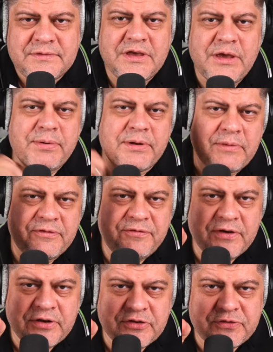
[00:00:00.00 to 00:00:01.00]
keeping my
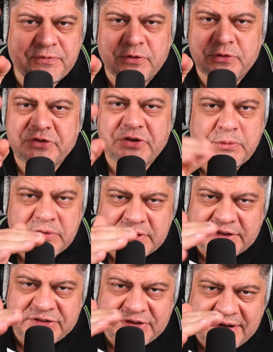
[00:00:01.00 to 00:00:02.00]
fingers crossed, he will
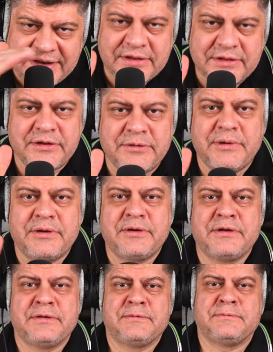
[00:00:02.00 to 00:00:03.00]
not say anything about
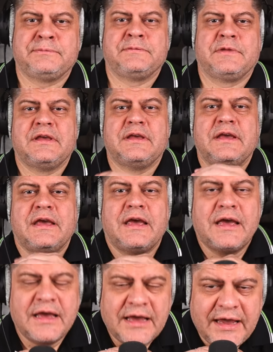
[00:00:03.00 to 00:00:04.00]
it.
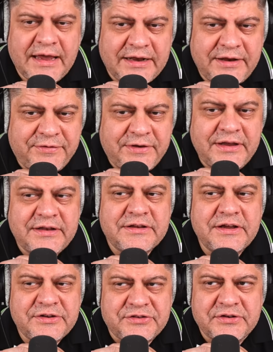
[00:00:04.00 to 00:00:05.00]
And if he
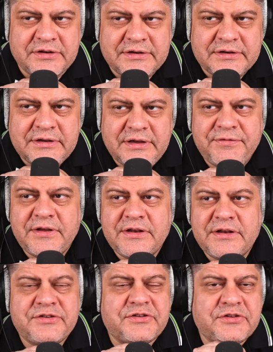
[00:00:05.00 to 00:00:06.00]
doesn't, if he
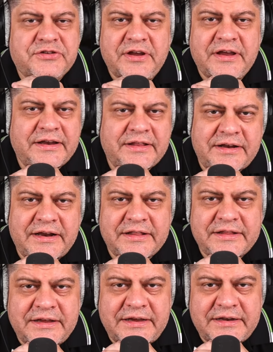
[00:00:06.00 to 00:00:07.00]
doesn't say anything
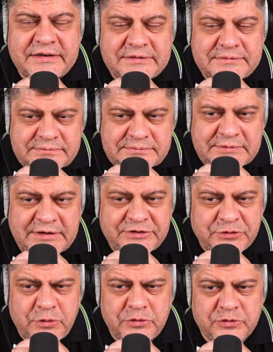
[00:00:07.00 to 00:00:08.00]
at the end,
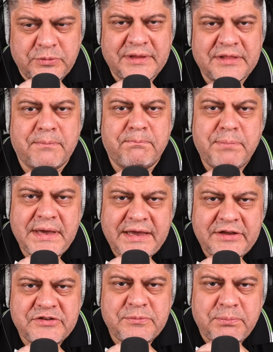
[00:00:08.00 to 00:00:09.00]
it's going to be the
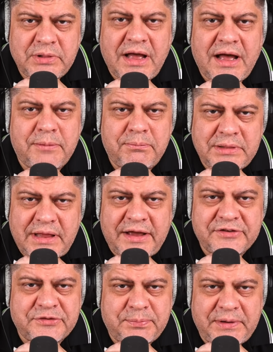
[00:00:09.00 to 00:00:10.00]
biggest blah
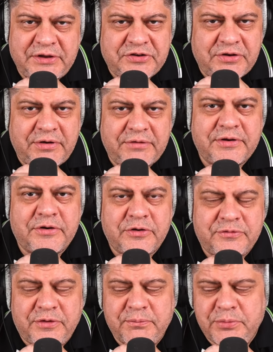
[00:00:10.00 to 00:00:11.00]
blah speech I've ever
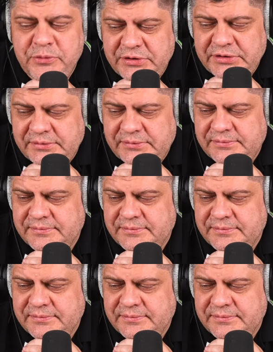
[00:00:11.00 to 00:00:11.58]
heard from Putin.